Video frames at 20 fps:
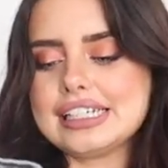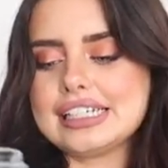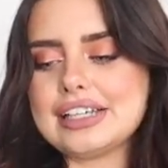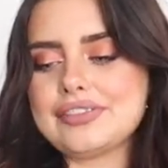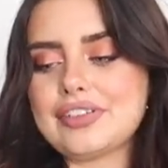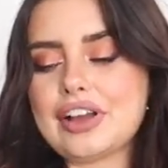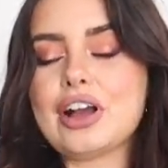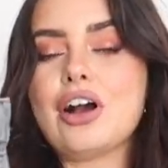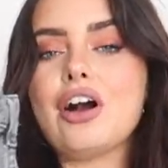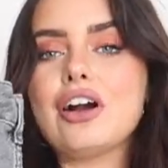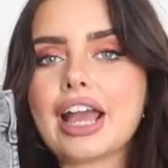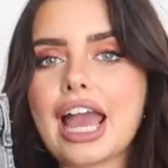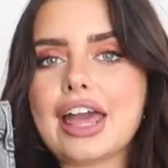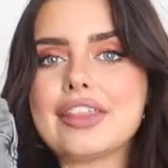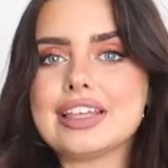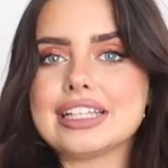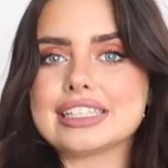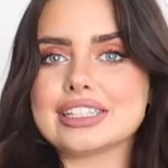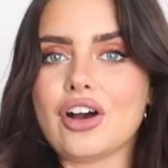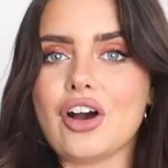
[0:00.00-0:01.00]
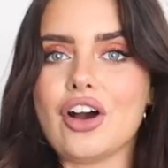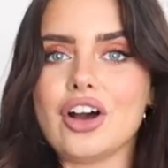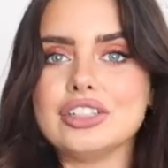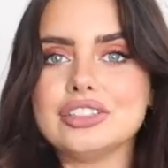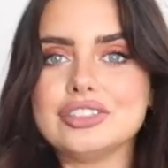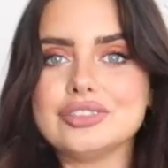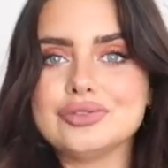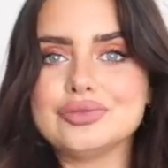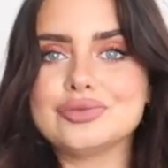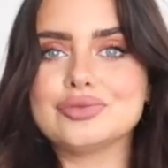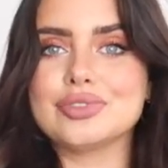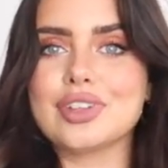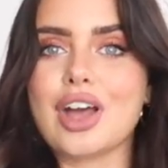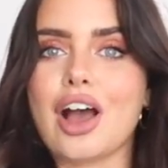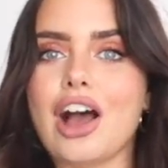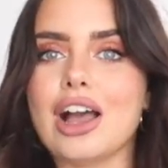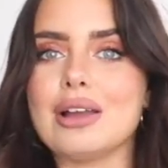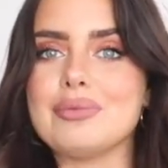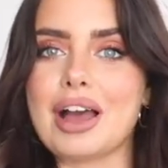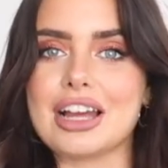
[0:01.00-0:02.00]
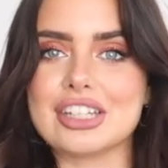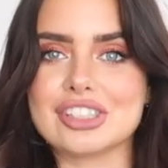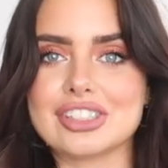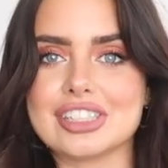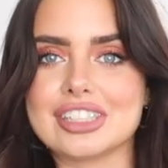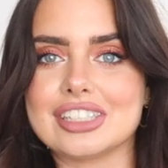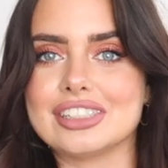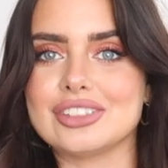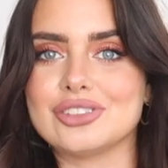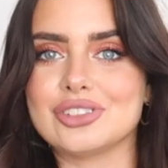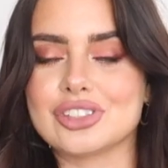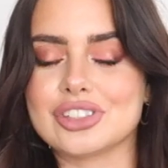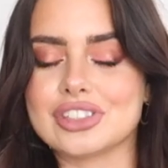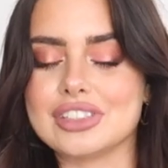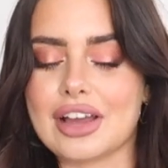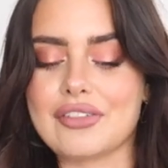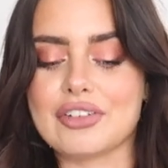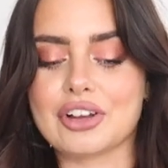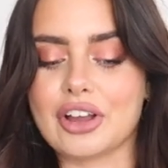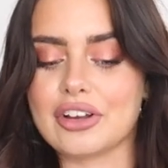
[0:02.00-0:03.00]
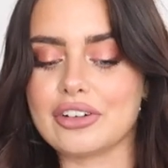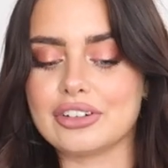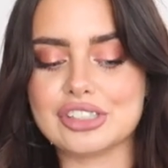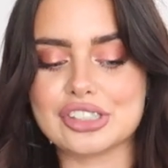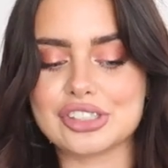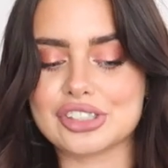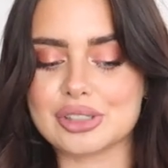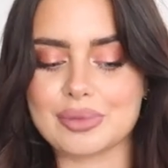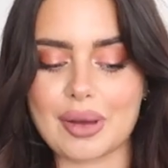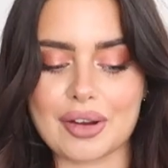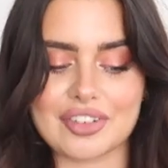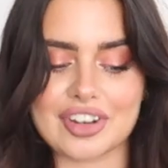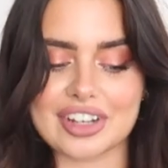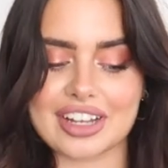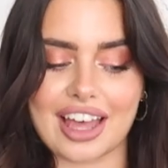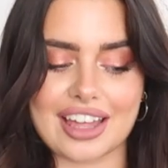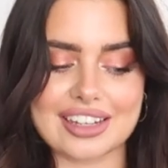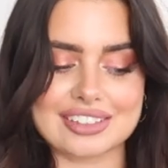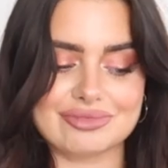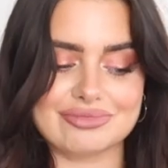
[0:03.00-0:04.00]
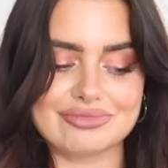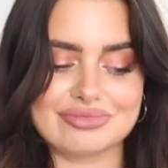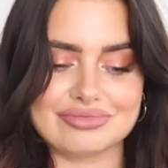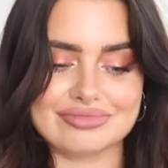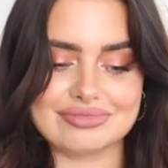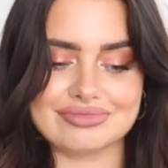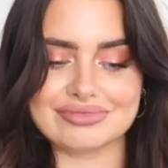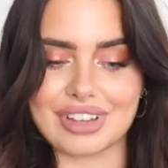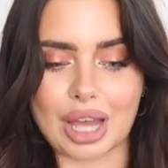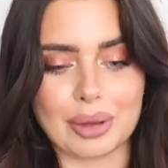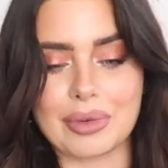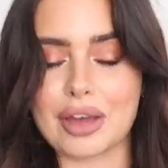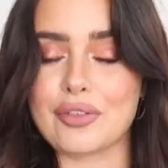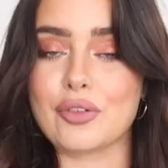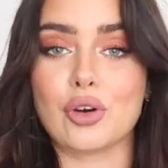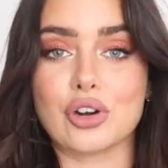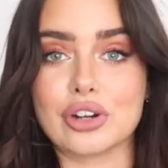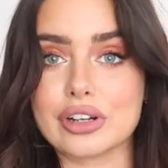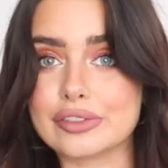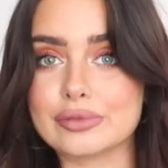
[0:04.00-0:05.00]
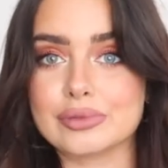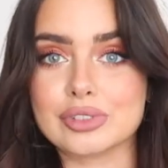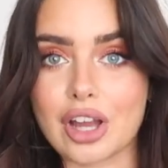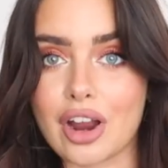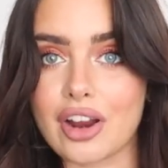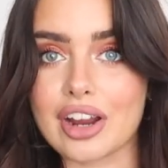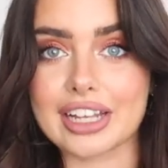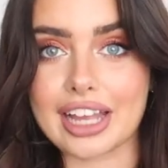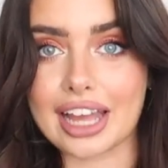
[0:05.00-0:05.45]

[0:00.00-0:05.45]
if I can't get these on, I'm actually just never going on YouTube ever again. I'm never ordering from Zara